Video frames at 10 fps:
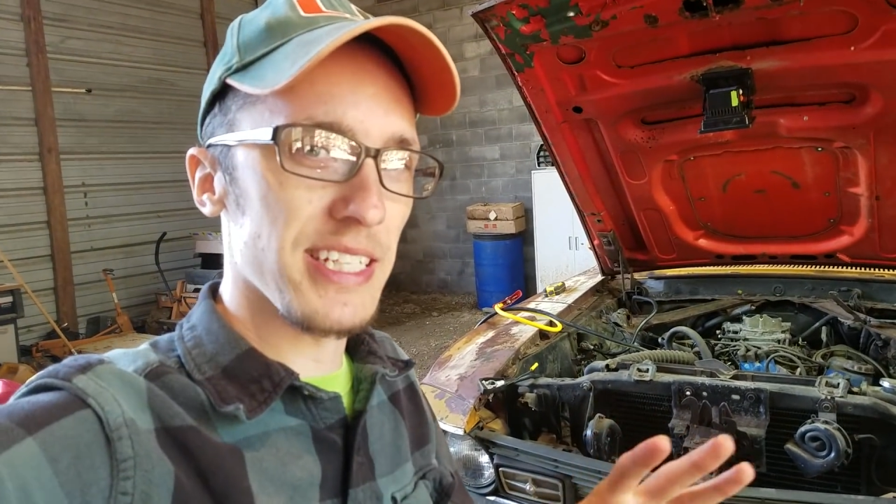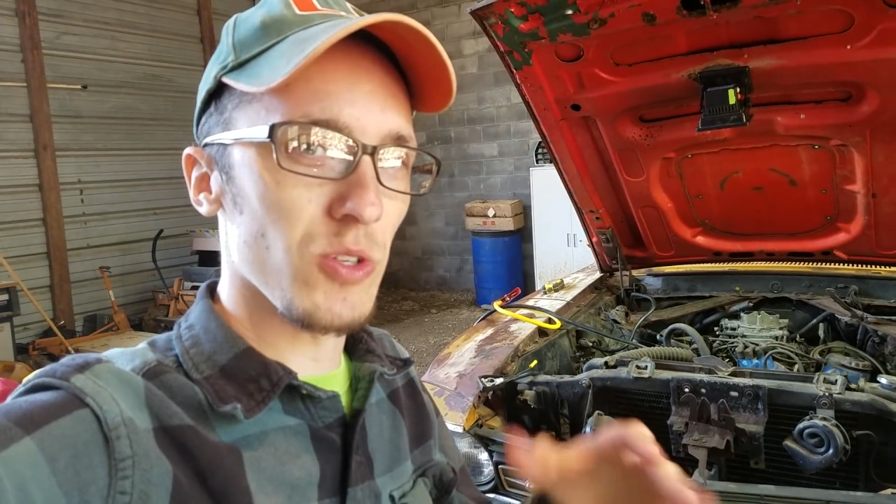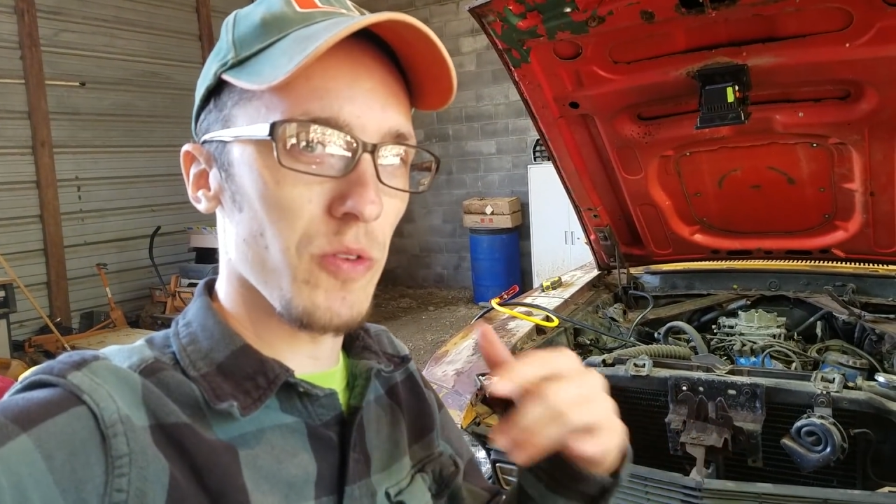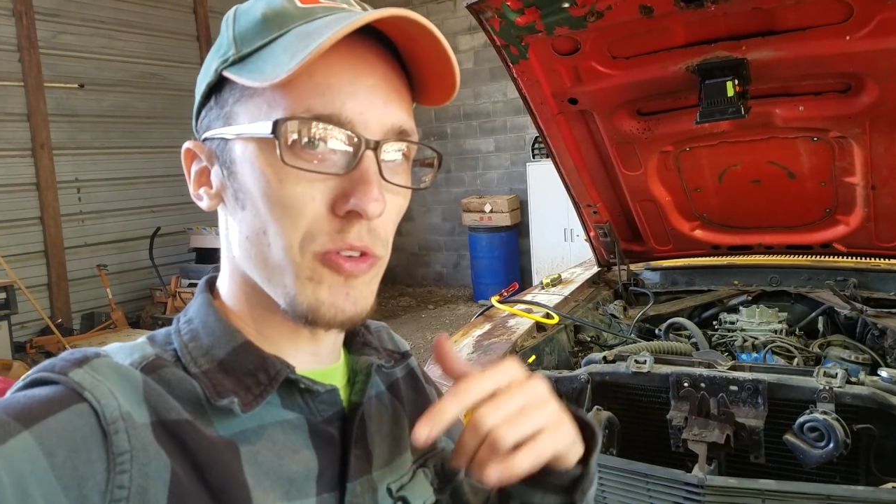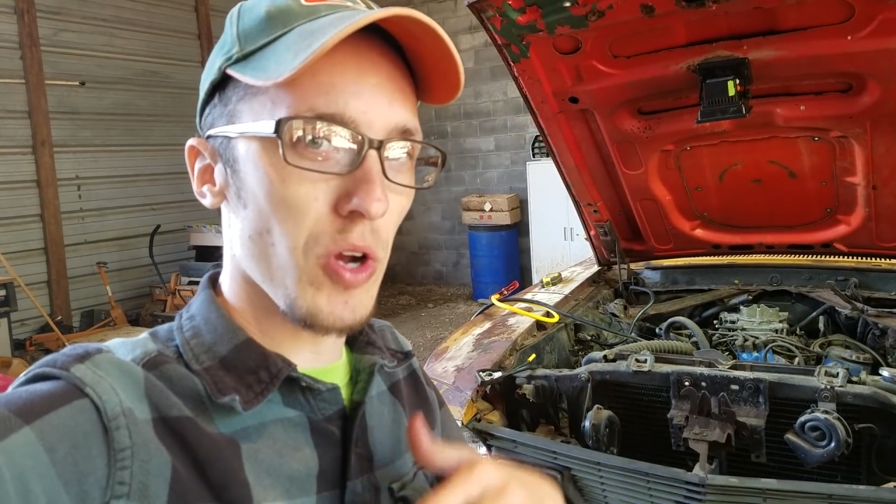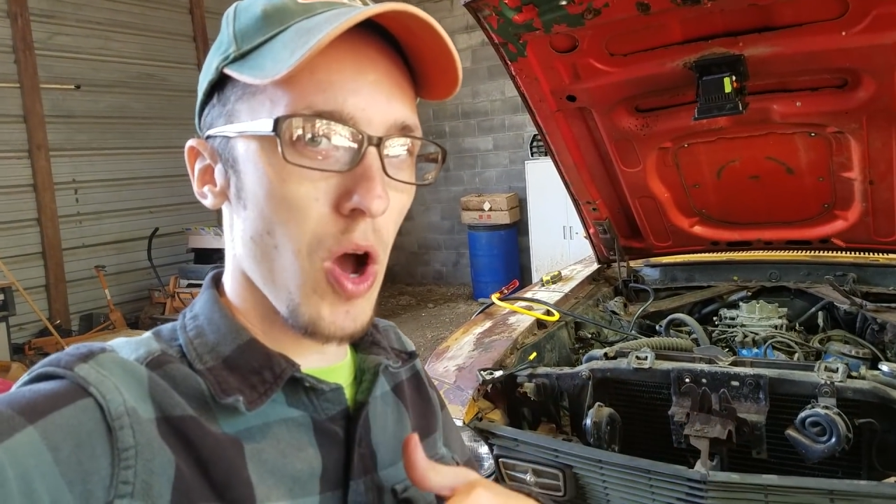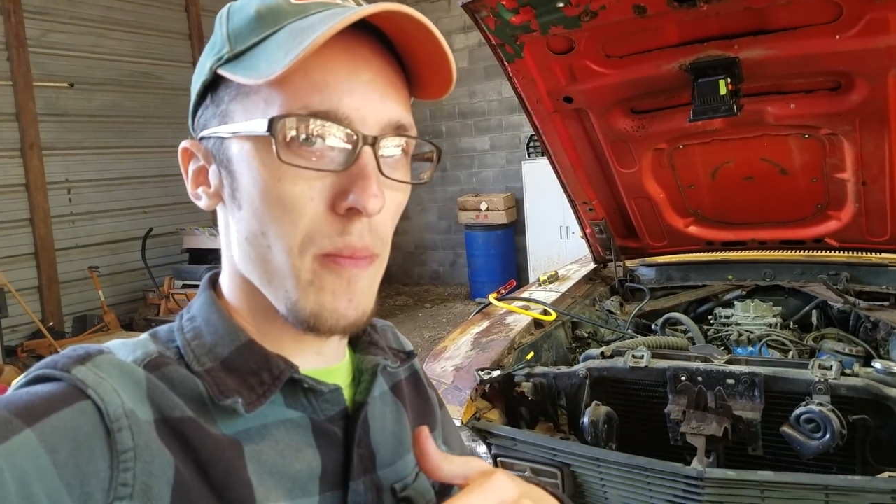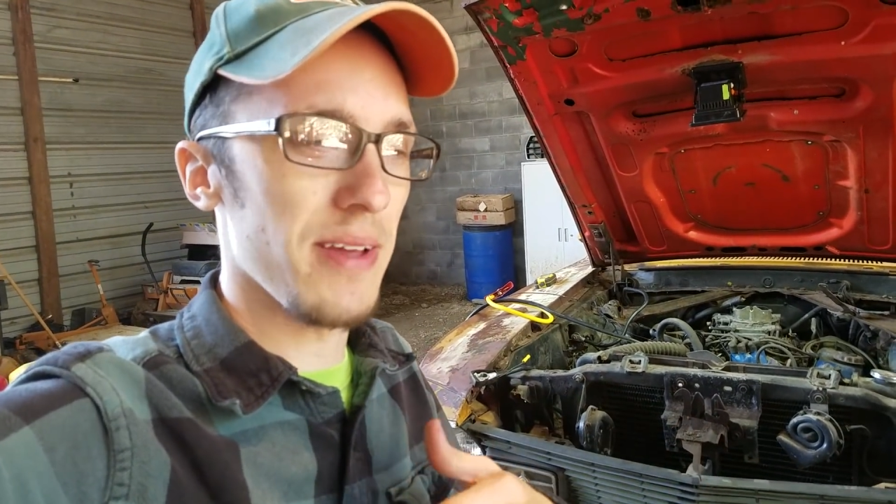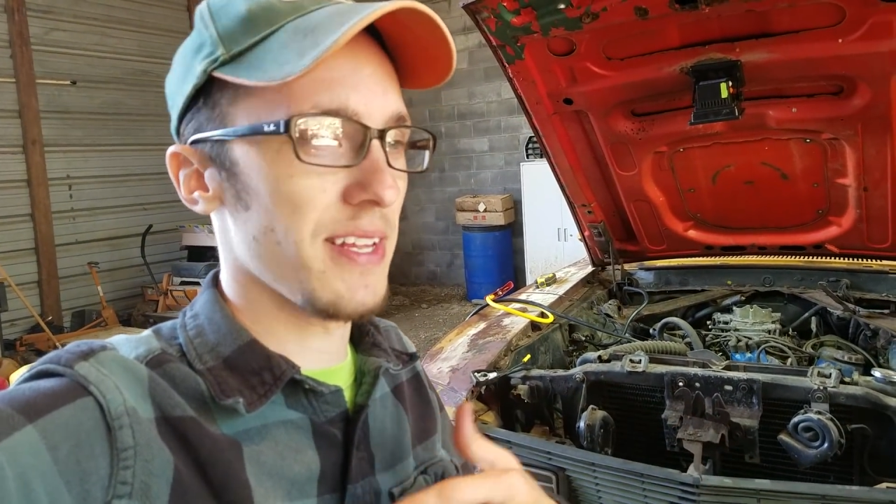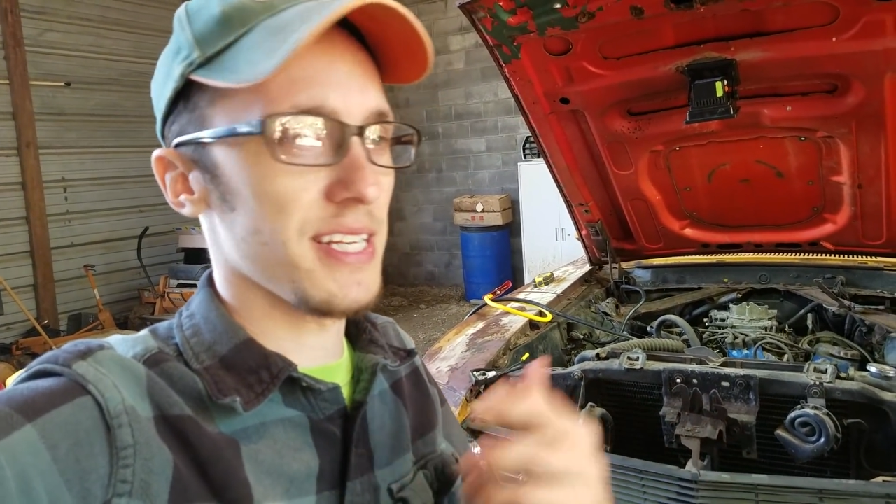so if you
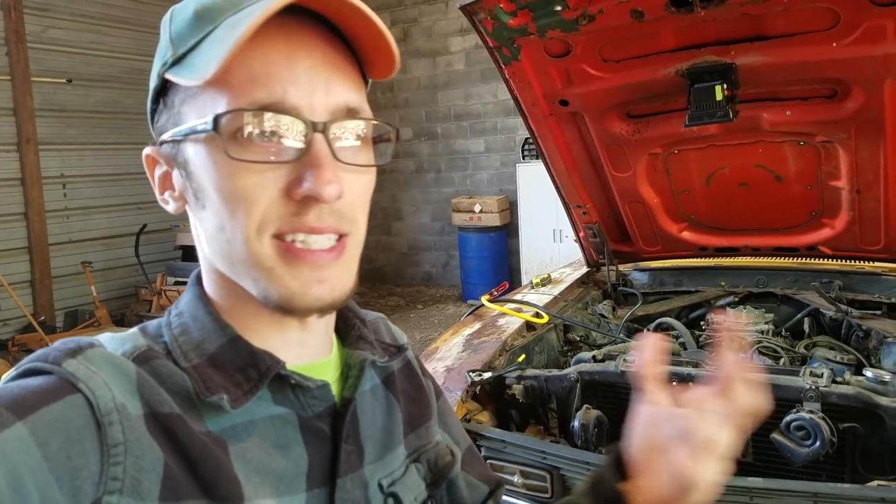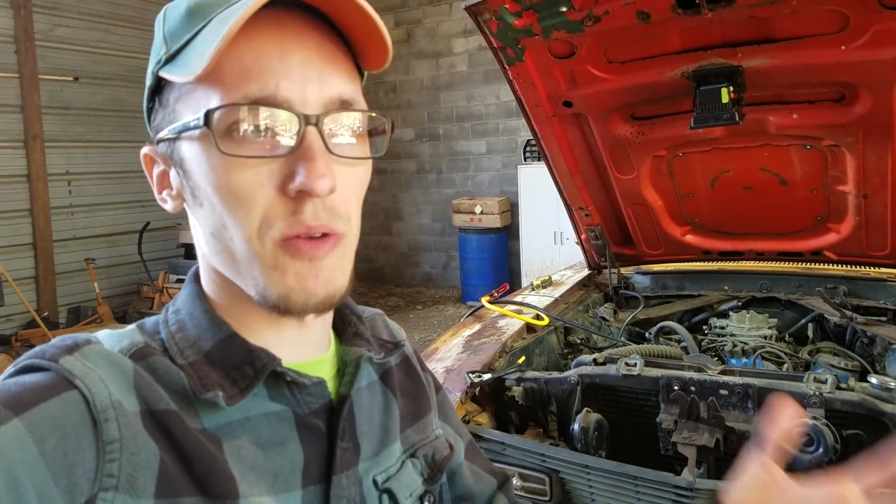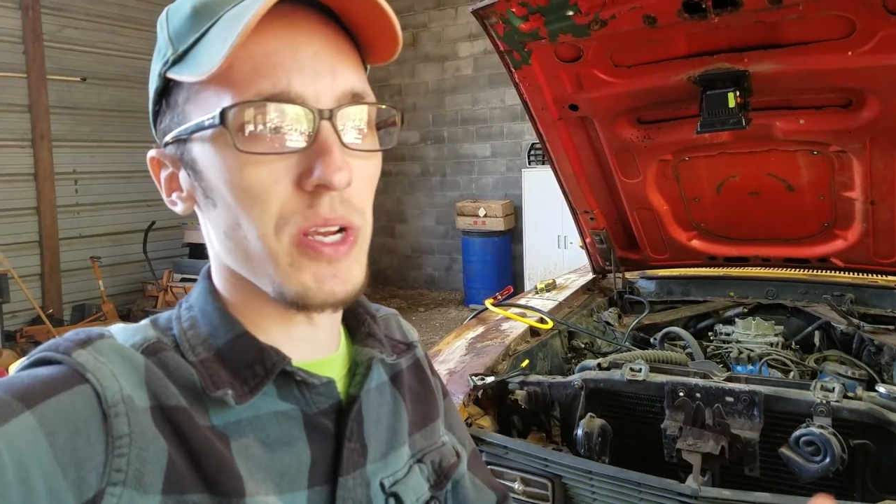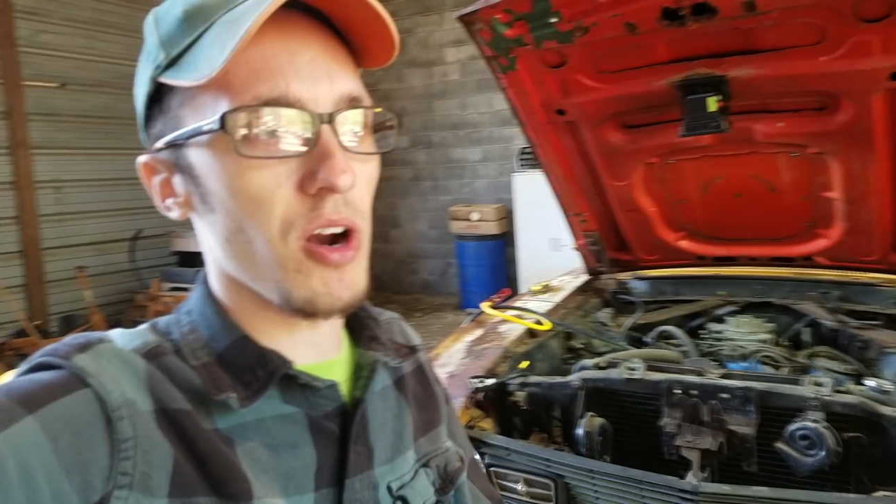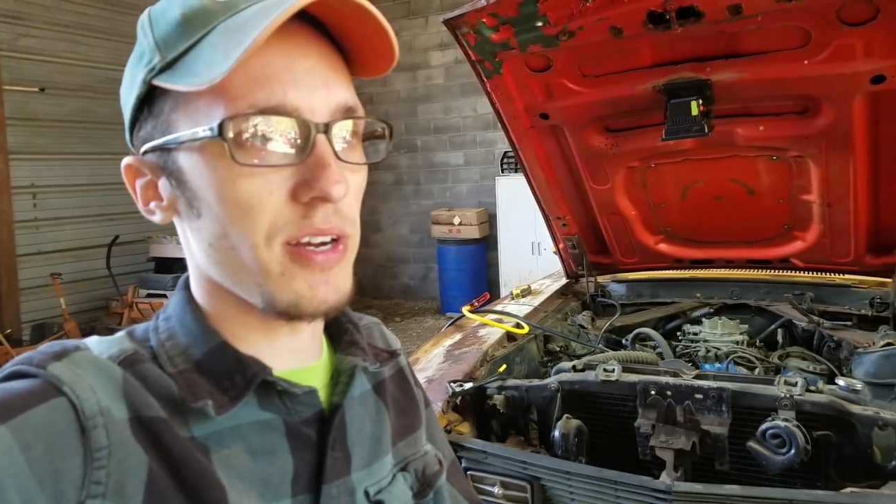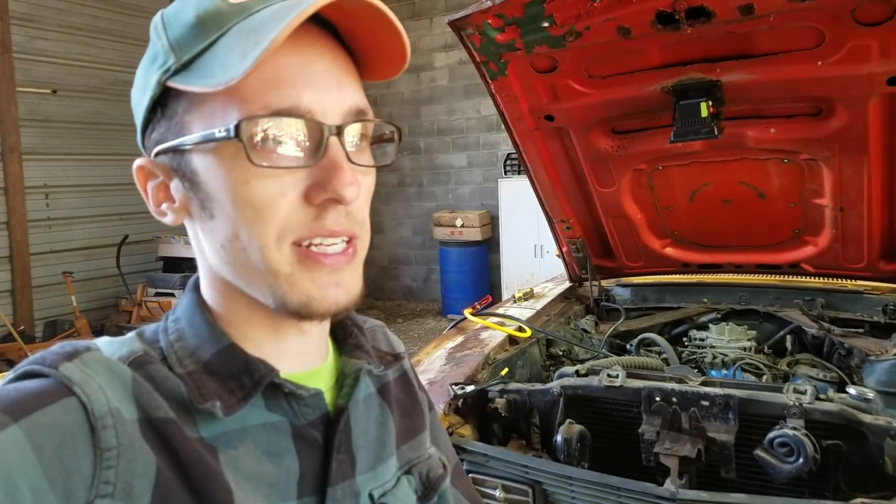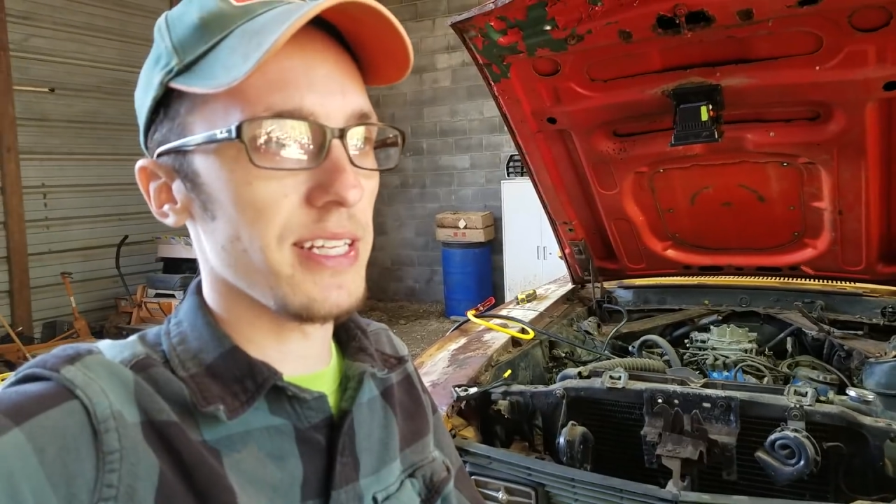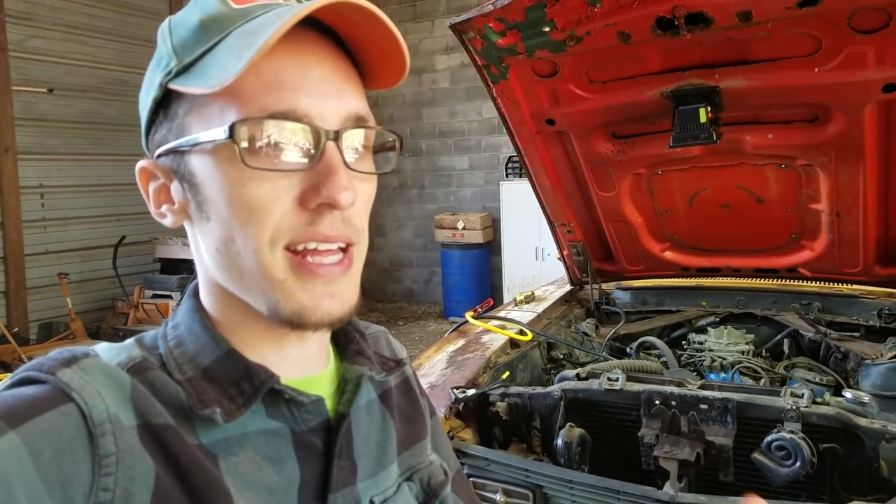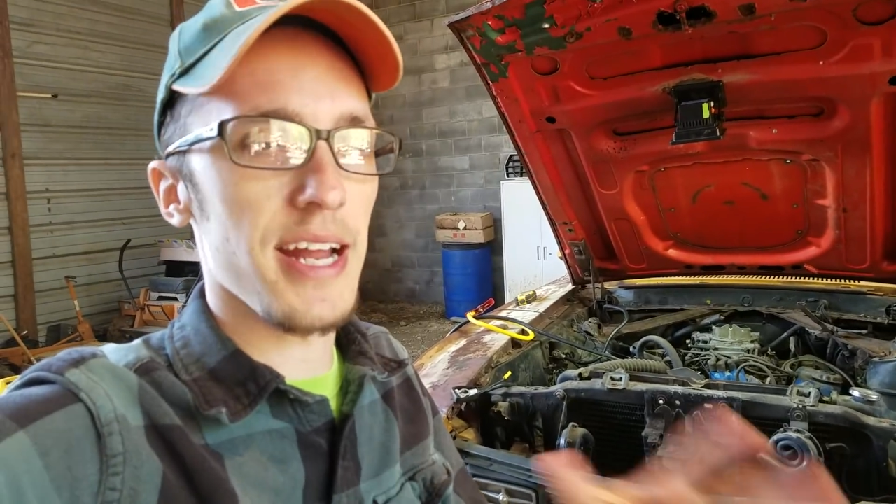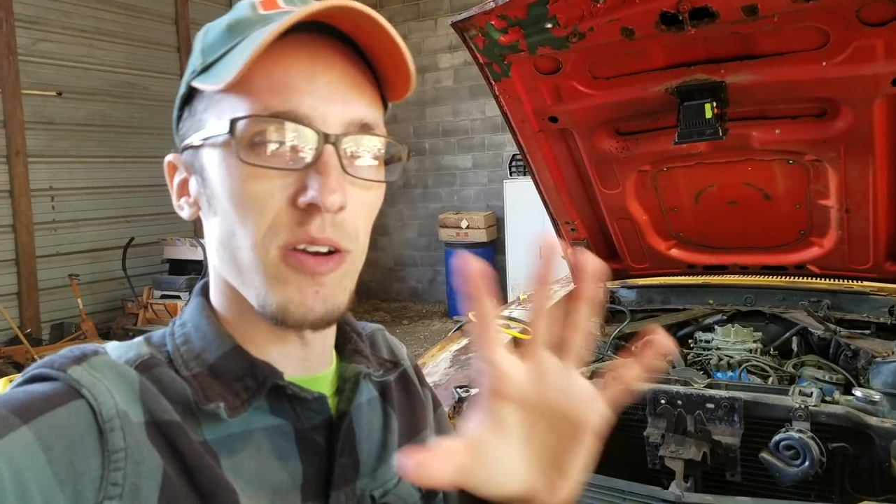comment and then I say we already did that,